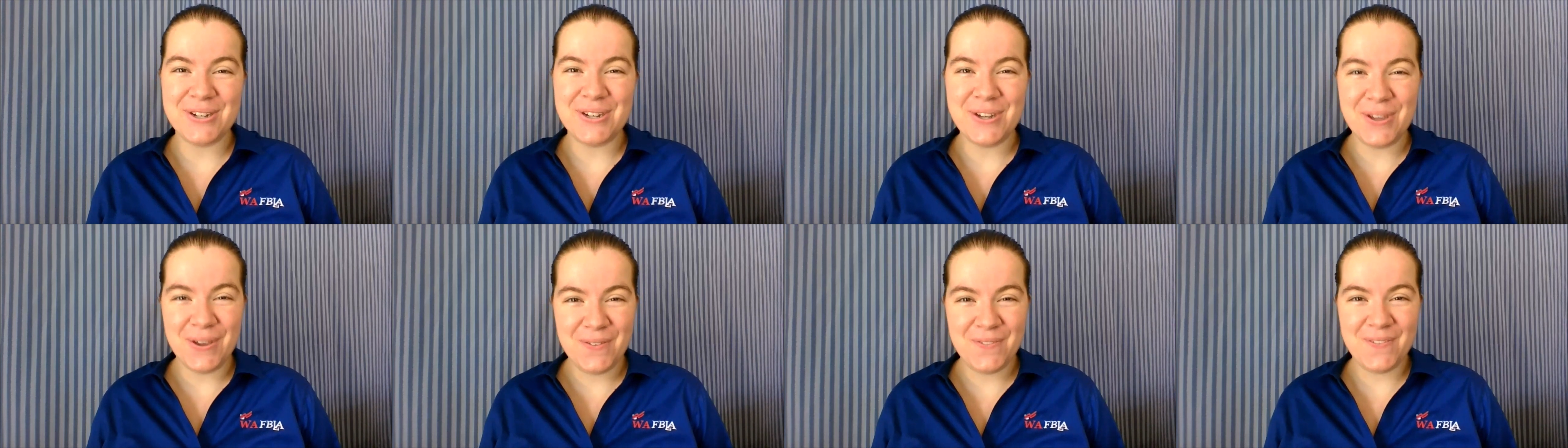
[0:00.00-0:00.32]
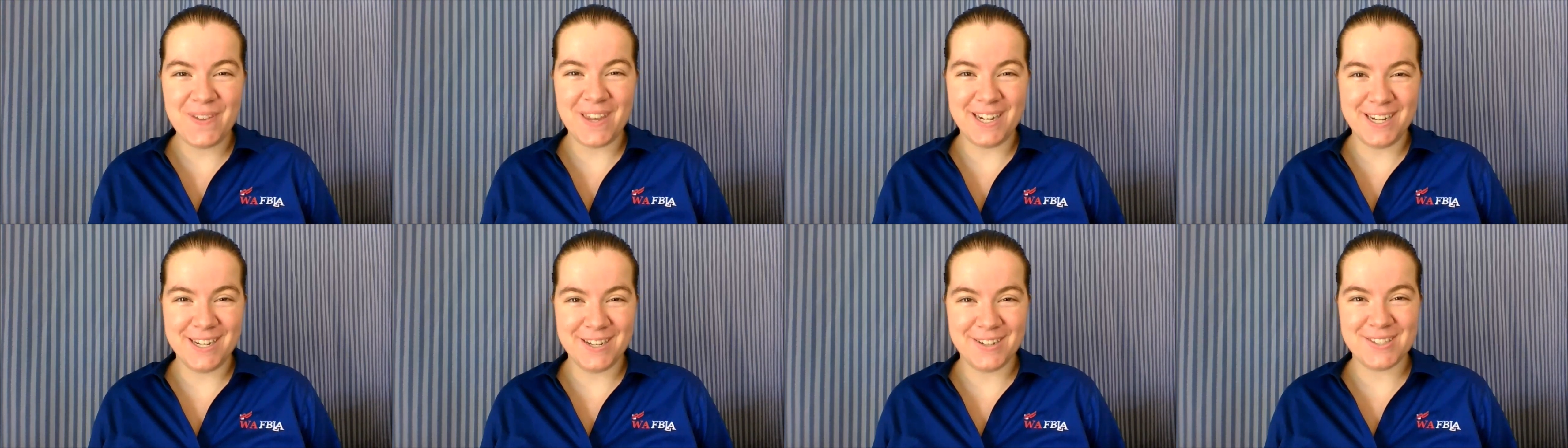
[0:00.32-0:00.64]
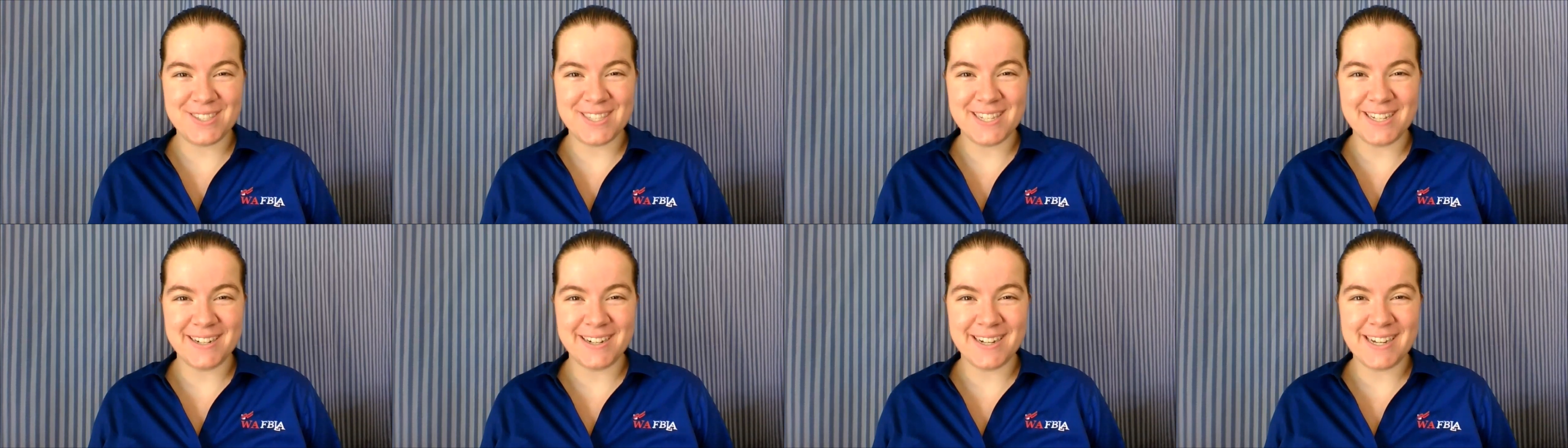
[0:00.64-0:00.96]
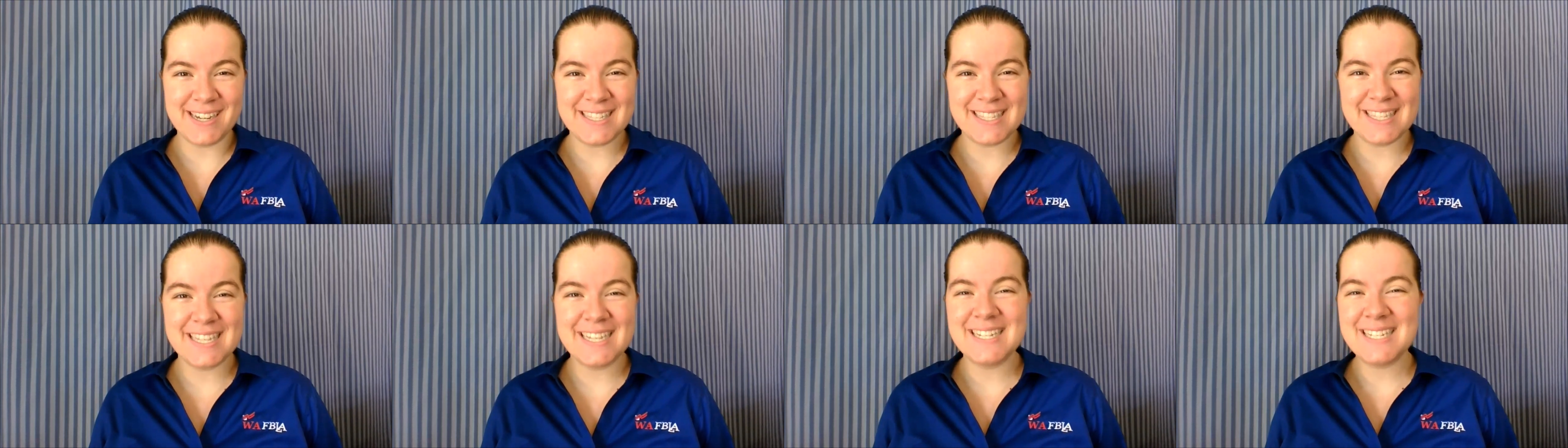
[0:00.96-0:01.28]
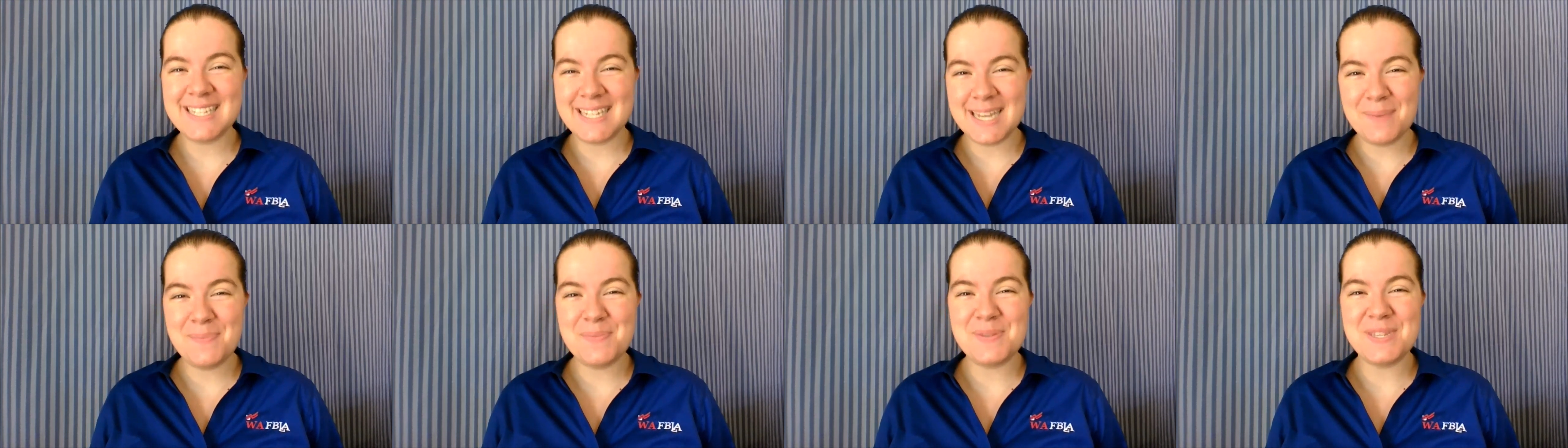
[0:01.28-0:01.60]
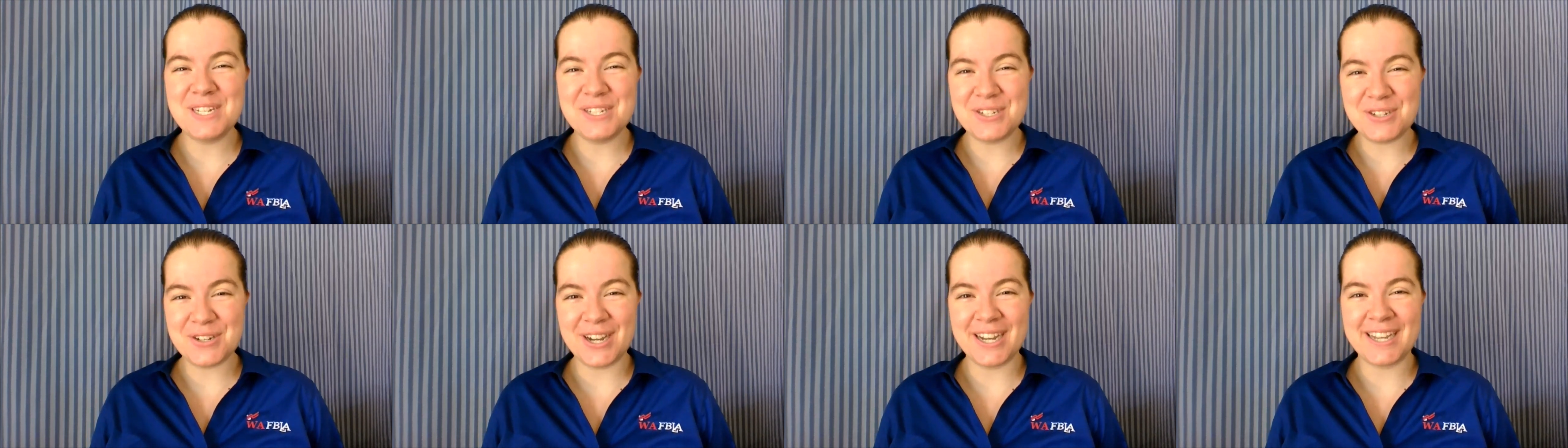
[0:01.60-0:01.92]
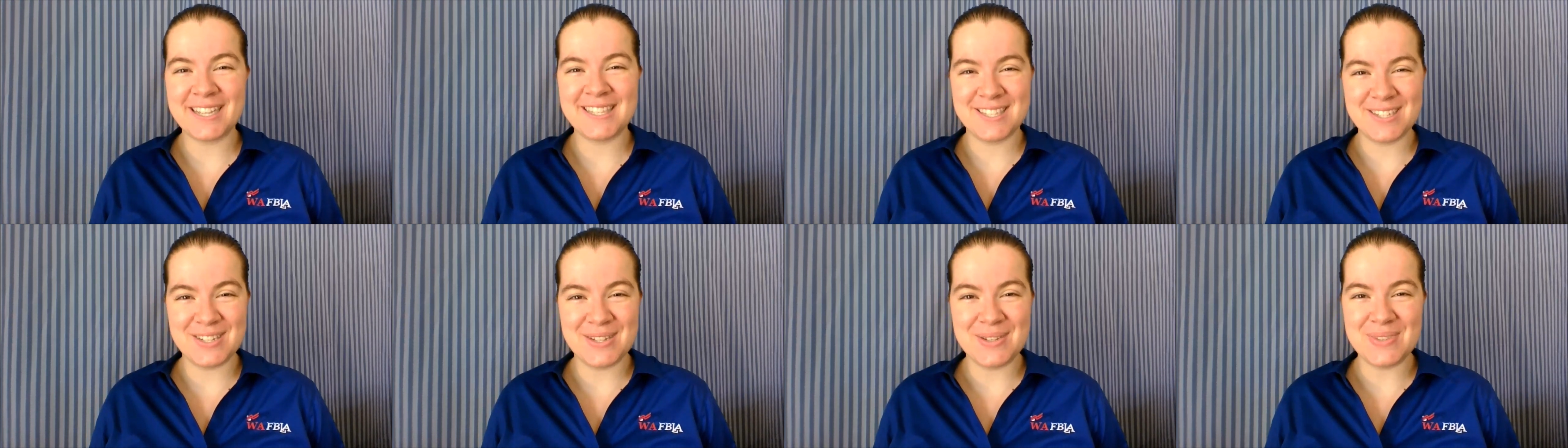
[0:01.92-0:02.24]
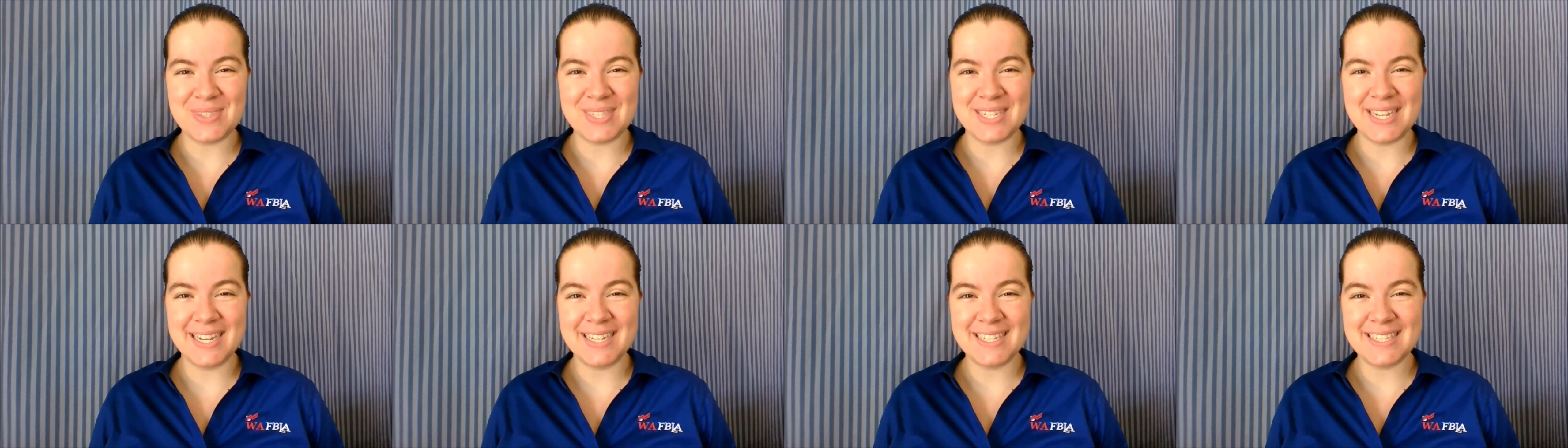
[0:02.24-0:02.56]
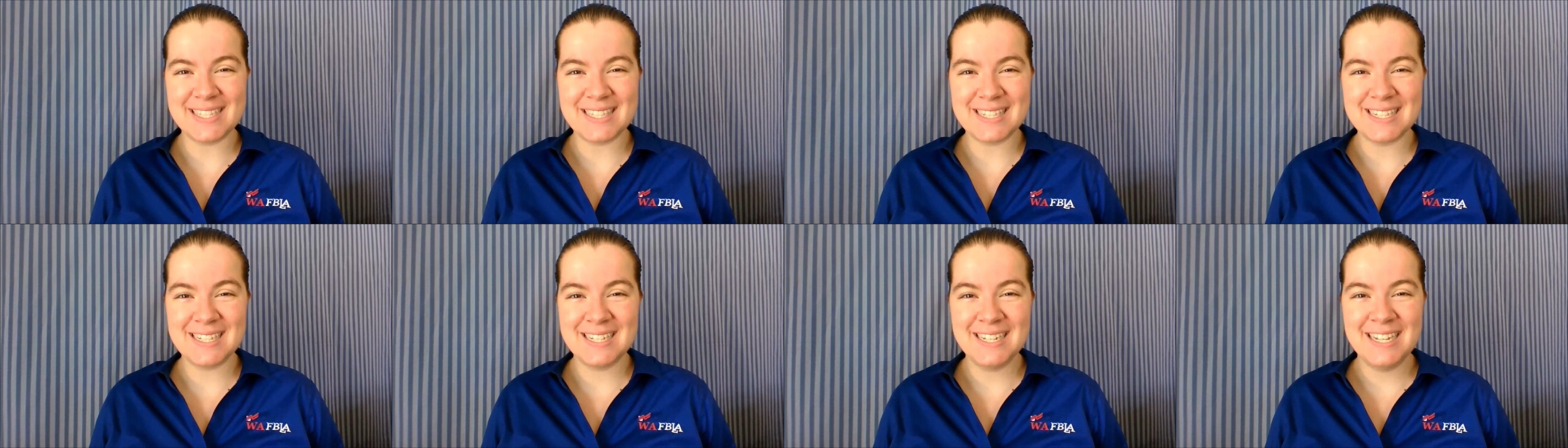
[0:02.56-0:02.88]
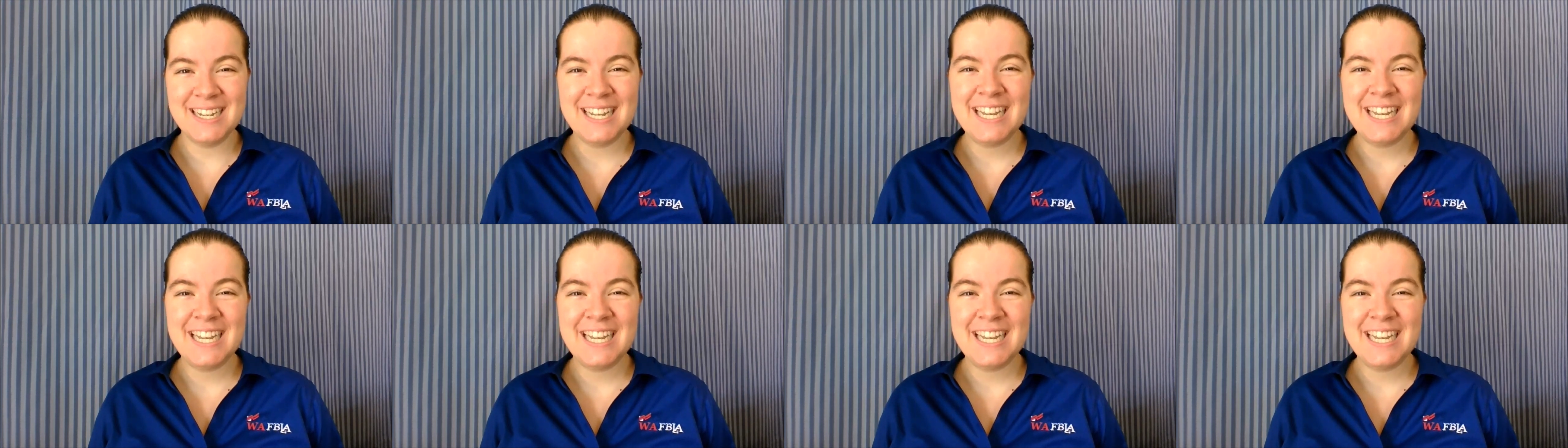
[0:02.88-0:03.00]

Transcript: our new video series, Tips and Tricks Tuesdays.